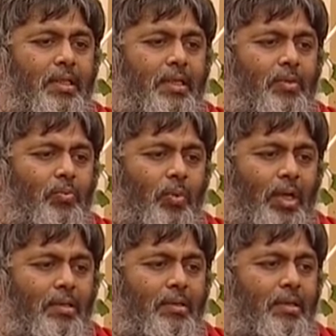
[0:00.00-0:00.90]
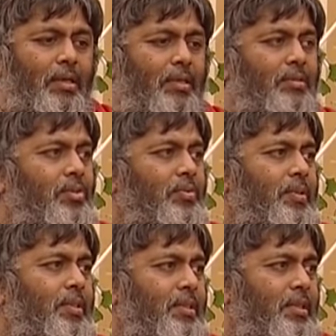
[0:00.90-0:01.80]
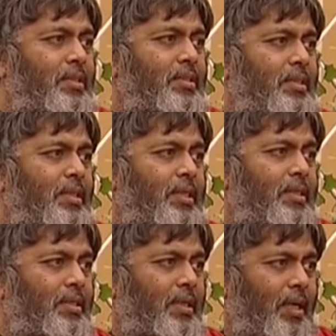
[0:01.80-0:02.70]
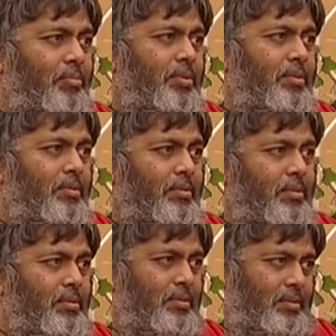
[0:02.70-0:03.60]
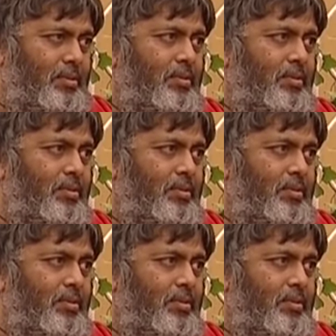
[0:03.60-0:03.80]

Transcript: that one untoward incident happens